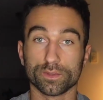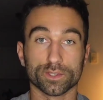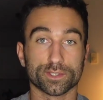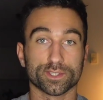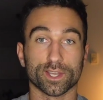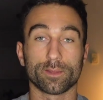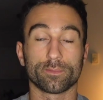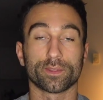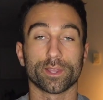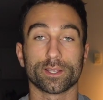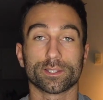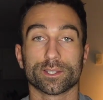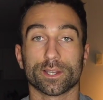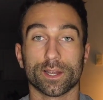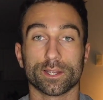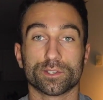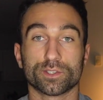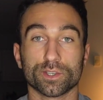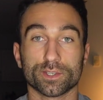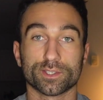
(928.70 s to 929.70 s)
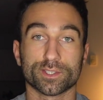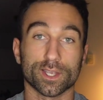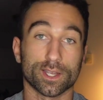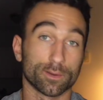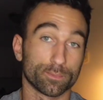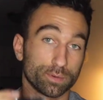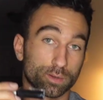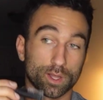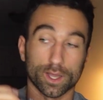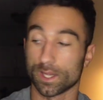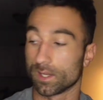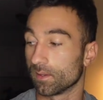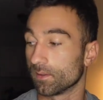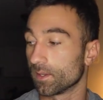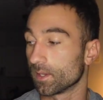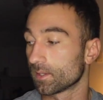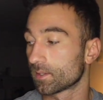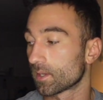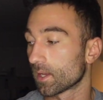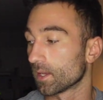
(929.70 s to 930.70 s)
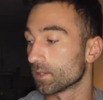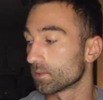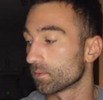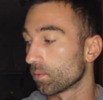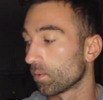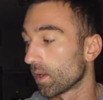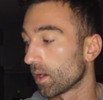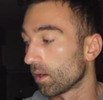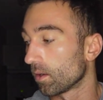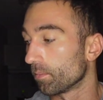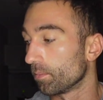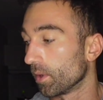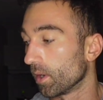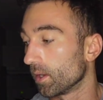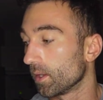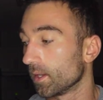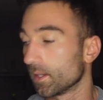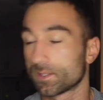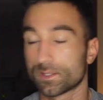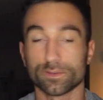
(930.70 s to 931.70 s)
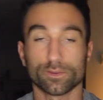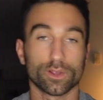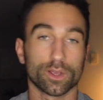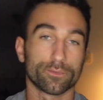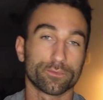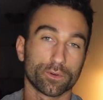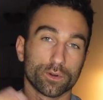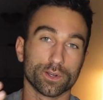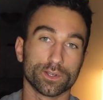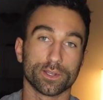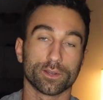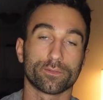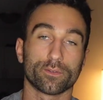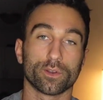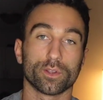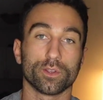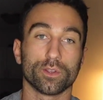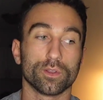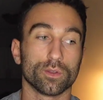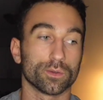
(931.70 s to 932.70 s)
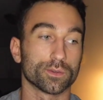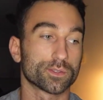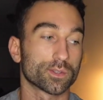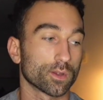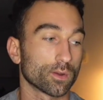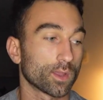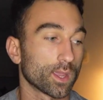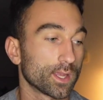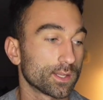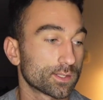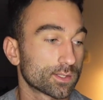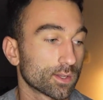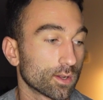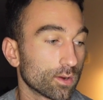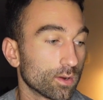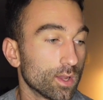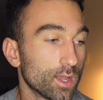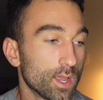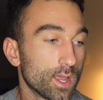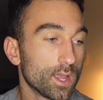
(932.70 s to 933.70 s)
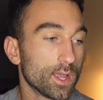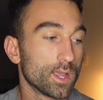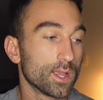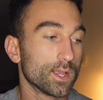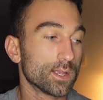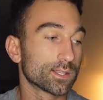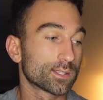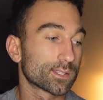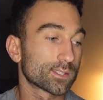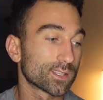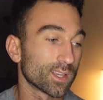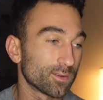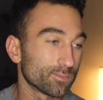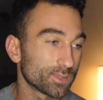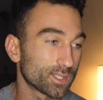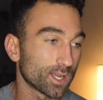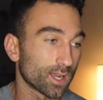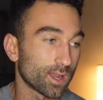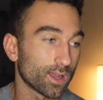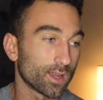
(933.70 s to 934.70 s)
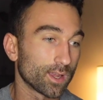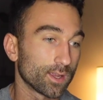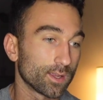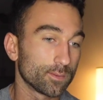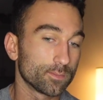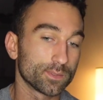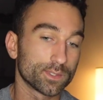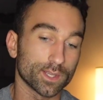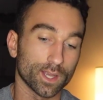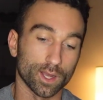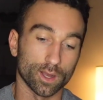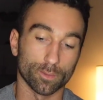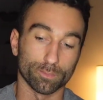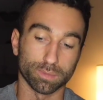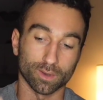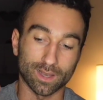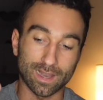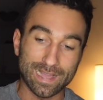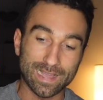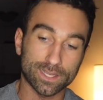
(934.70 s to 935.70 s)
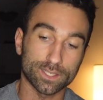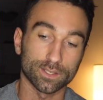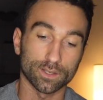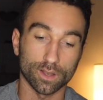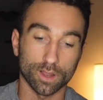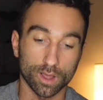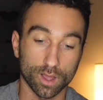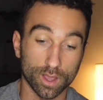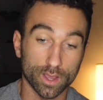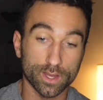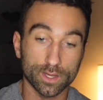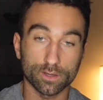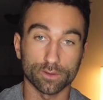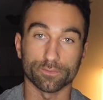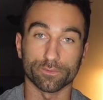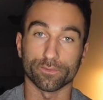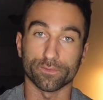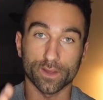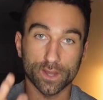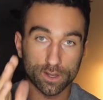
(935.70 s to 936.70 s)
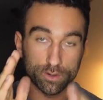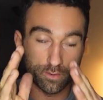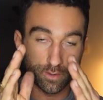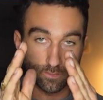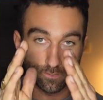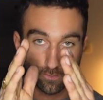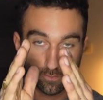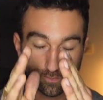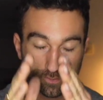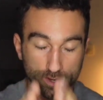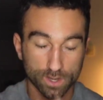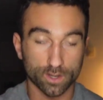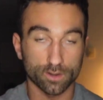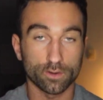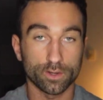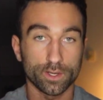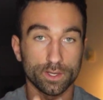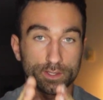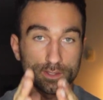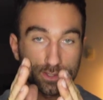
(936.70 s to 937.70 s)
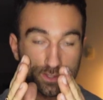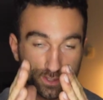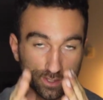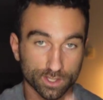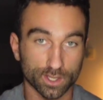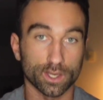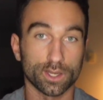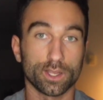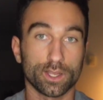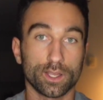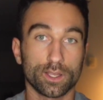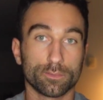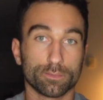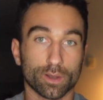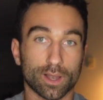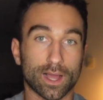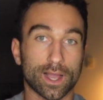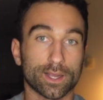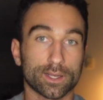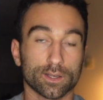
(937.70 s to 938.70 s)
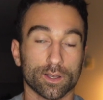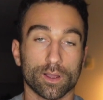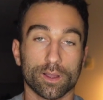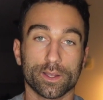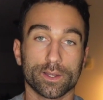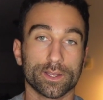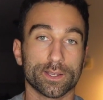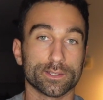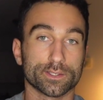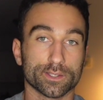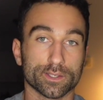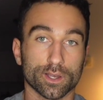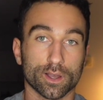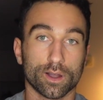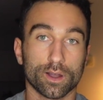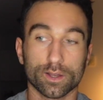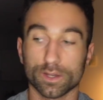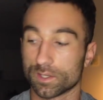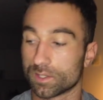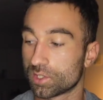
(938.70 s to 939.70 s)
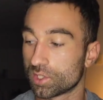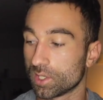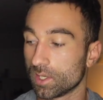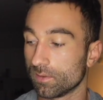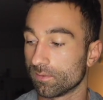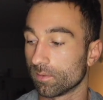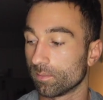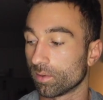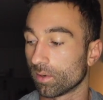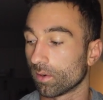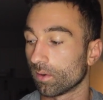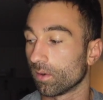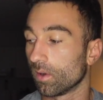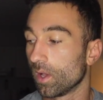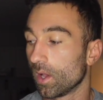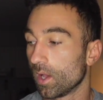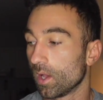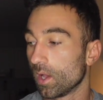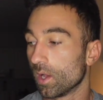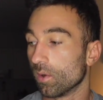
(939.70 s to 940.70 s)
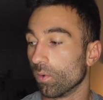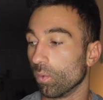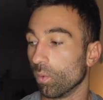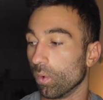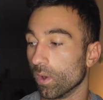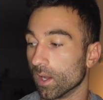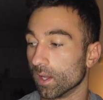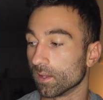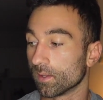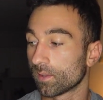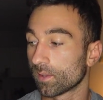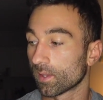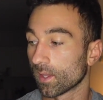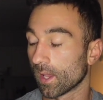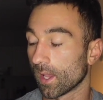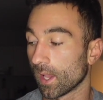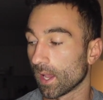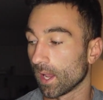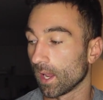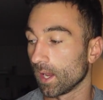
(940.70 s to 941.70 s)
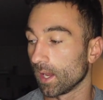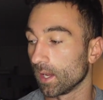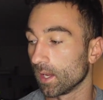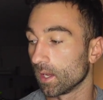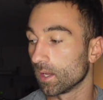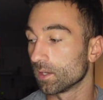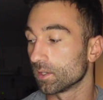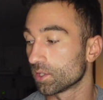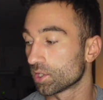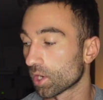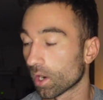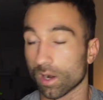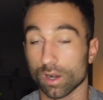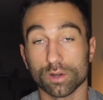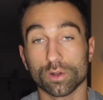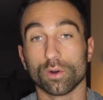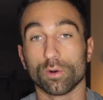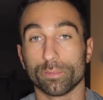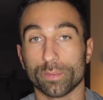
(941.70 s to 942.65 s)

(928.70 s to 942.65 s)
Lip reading: the same things that I just said apply to this as well, but it's for a different use, okay? So sometimes a black line, a very, very skinny black line, is not achievable with a charcoal